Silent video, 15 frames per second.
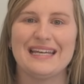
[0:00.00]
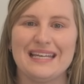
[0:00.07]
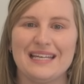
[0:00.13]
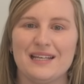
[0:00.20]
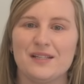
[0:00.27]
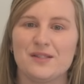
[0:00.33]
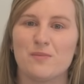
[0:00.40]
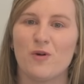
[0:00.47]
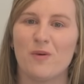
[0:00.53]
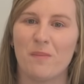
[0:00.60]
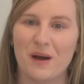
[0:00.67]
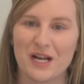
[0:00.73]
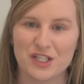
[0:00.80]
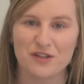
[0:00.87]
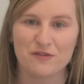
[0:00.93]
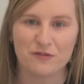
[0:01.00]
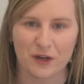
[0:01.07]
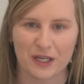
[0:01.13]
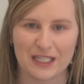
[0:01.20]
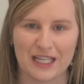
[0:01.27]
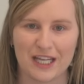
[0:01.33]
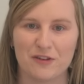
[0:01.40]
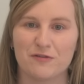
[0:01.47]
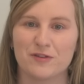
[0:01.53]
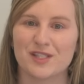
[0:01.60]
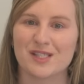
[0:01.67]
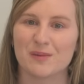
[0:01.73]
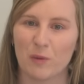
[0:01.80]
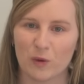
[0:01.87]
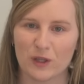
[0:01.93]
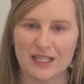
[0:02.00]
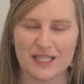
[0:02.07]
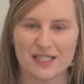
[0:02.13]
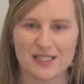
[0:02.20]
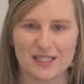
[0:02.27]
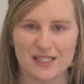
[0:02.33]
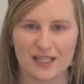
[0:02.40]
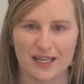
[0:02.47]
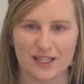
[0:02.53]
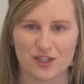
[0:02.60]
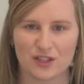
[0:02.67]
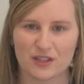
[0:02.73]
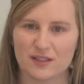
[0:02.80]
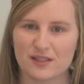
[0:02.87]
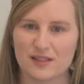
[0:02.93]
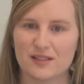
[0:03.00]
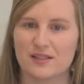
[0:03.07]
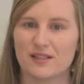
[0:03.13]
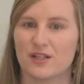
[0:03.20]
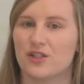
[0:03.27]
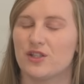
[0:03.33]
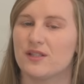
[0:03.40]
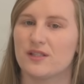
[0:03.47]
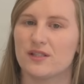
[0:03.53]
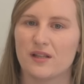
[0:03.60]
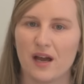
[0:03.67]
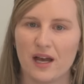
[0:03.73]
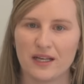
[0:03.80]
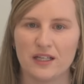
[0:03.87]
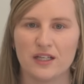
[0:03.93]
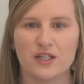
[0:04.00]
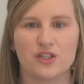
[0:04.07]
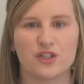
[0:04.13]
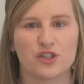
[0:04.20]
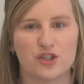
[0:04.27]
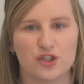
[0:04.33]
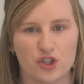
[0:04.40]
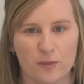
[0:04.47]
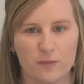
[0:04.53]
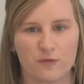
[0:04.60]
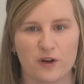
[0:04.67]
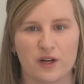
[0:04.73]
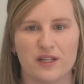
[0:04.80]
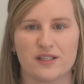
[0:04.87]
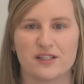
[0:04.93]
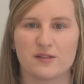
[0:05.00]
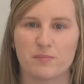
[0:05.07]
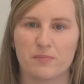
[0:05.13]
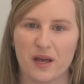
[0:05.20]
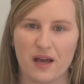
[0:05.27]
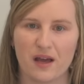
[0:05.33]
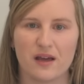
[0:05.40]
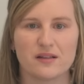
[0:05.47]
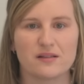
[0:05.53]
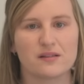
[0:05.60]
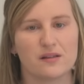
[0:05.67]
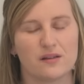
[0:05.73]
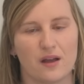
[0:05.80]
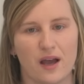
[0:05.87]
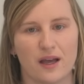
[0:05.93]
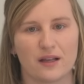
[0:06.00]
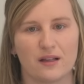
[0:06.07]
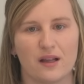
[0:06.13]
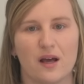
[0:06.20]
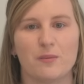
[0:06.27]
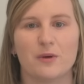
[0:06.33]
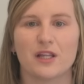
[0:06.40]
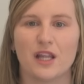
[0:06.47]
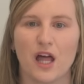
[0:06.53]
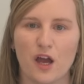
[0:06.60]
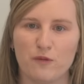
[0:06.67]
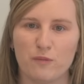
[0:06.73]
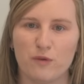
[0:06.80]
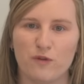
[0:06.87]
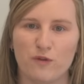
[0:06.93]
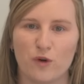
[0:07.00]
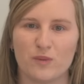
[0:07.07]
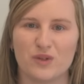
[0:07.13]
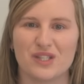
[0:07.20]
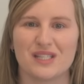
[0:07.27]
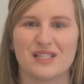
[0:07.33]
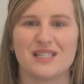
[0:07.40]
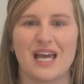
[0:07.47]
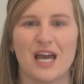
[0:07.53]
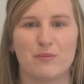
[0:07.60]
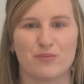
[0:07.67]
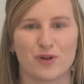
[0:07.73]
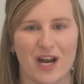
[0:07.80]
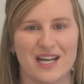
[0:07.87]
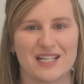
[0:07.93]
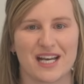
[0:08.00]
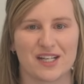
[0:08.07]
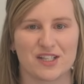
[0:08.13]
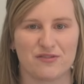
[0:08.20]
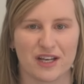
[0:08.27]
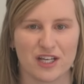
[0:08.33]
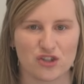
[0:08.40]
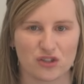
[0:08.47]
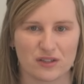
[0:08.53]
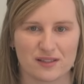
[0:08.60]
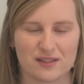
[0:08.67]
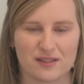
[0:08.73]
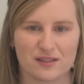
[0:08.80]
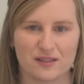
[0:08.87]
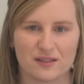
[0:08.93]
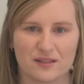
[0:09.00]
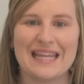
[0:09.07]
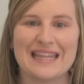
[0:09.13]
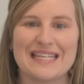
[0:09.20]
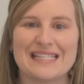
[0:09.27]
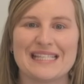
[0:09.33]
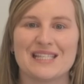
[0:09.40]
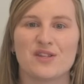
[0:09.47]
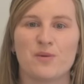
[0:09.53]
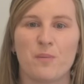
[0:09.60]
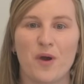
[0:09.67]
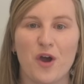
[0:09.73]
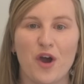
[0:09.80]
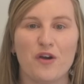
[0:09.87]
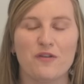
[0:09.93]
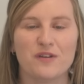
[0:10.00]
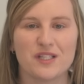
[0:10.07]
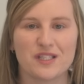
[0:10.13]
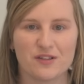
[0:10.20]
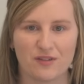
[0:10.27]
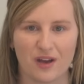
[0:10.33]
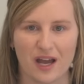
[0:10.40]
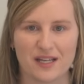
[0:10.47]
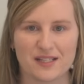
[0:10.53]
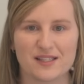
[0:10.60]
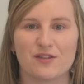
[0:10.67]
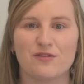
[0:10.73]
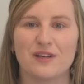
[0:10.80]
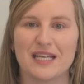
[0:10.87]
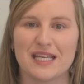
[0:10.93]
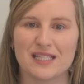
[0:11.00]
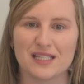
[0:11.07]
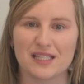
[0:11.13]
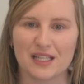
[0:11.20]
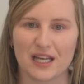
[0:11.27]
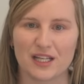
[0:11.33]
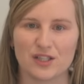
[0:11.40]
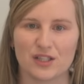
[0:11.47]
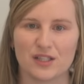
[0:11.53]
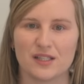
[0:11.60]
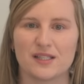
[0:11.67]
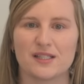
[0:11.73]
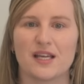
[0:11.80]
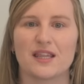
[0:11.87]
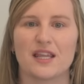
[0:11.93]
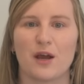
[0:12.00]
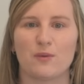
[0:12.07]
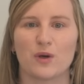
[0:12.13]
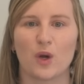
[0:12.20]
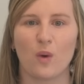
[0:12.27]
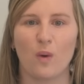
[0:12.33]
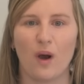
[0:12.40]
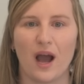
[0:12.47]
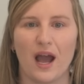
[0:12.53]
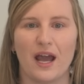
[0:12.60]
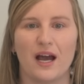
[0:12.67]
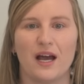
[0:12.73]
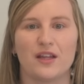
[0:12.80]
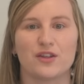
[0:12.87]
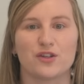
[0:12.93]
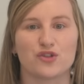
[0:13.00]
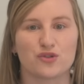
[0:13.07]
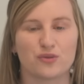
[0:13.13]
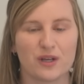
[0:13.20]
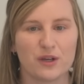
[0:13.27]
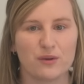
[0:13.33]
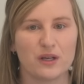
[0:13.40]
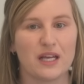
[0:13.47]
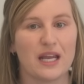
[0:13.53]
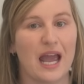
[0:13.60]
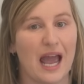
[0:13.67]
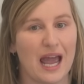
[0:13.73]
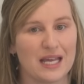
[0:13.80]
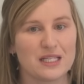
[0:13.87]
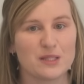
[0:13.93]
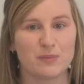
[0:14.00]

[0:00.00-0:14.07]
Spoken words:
It is more budget friendly for smaller installations such as signage, shop fronts, bars, nightclub, live performances and brand activations. This is the perfect device for installations that require the triggering and